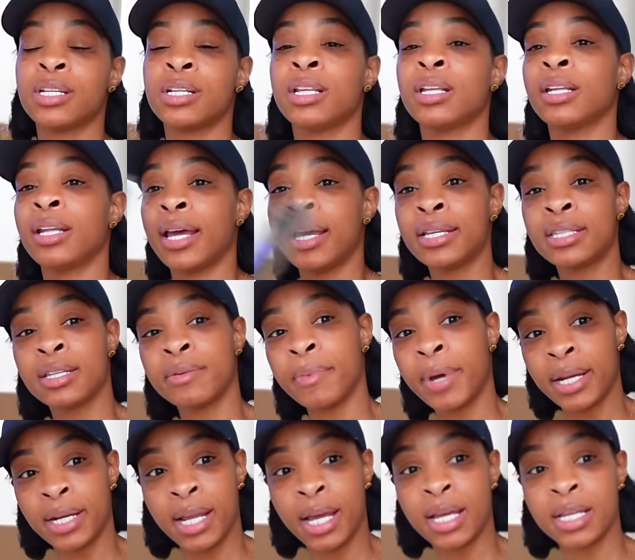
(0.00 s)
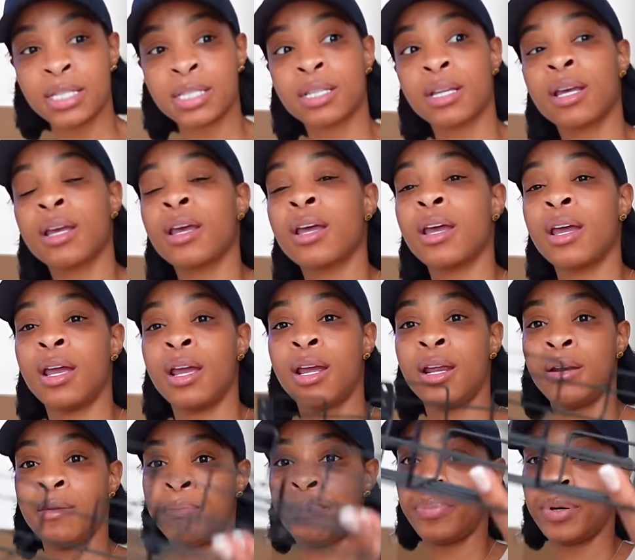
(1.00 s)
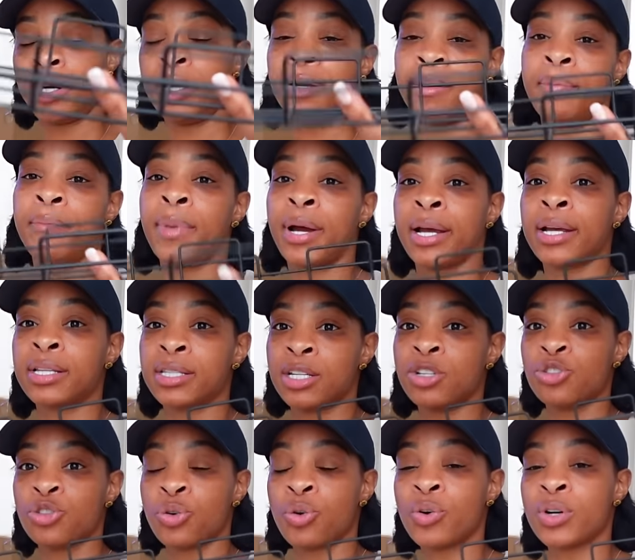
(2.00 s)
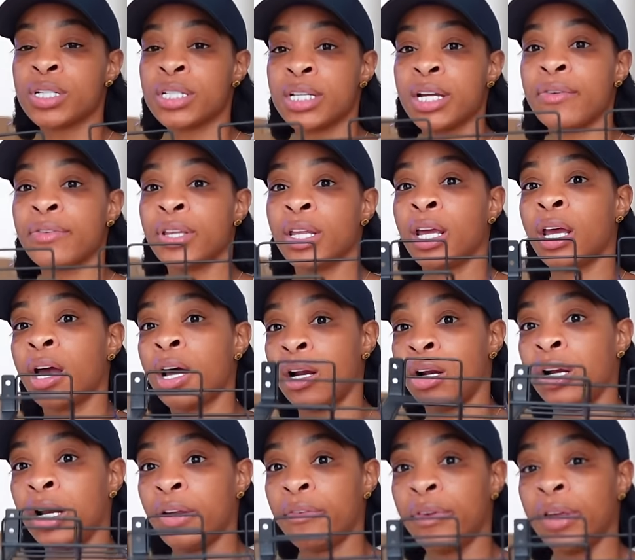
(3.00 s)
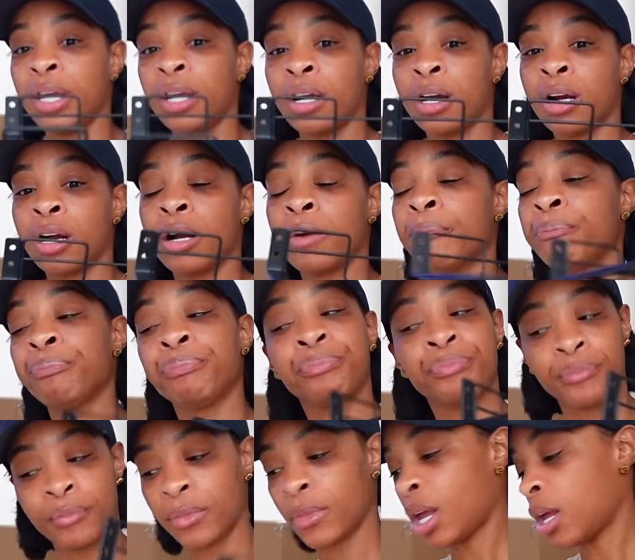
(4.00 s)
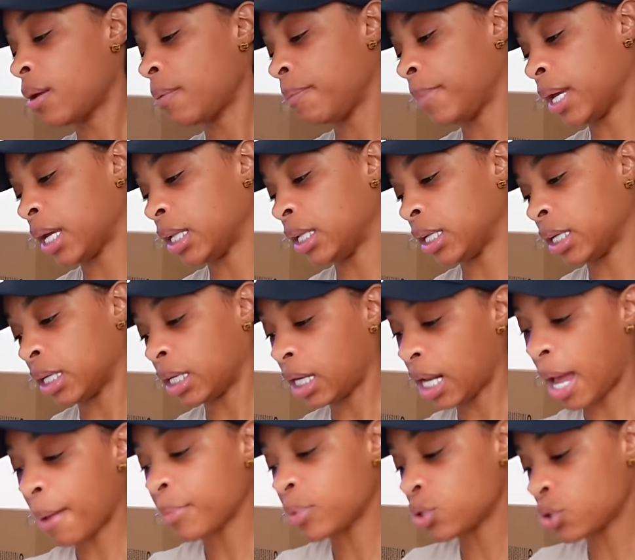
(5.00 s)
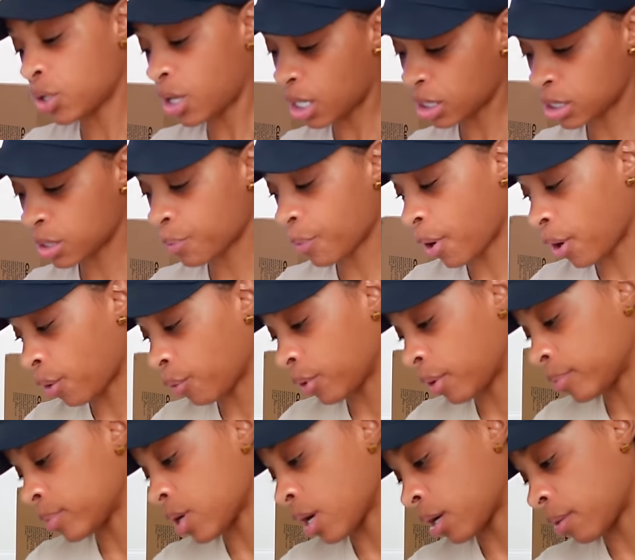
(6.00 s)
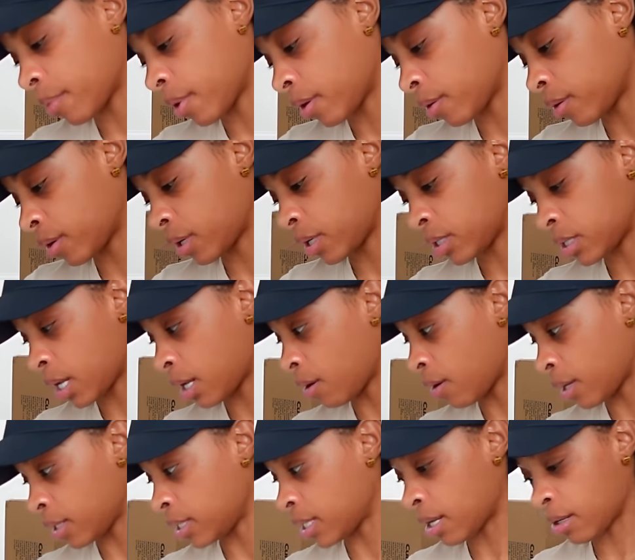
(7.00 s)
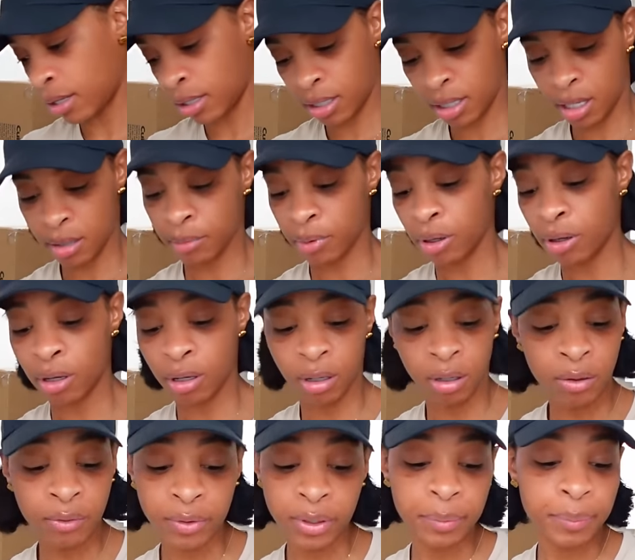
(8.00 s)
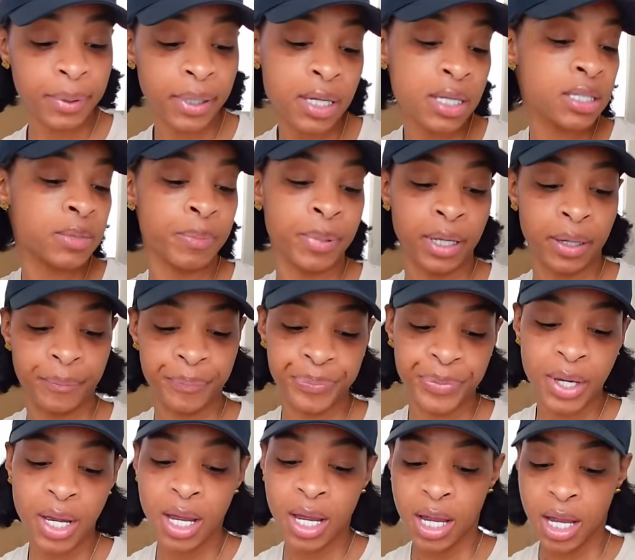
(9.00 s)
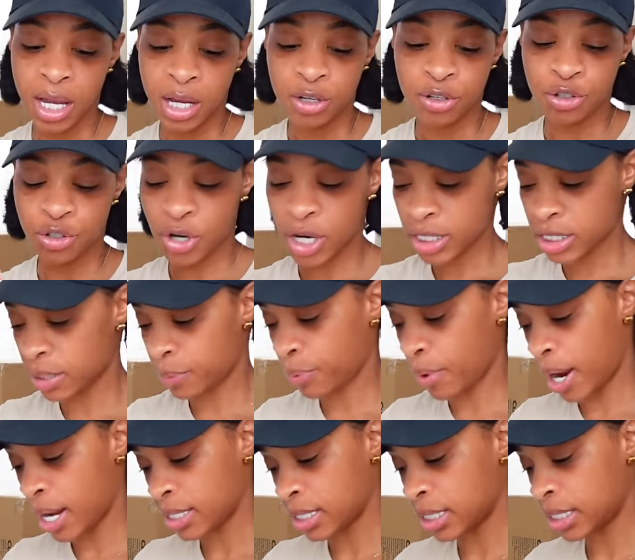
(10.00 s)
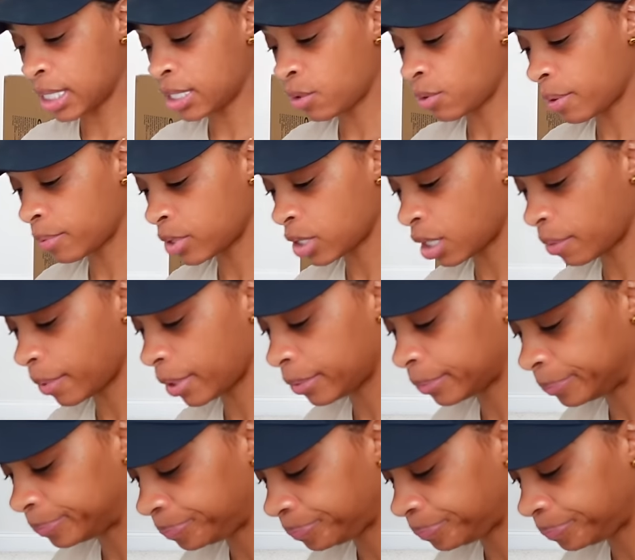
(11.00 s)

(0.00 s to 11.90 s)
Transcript: to the legs of my desk and put my extension cords and everything underneath here. Make it look neat. I'm gonna show y'all tomorrow what I'm talking about because I know I sound like I'm all over the place, but trust the process. I know what I'm talking about.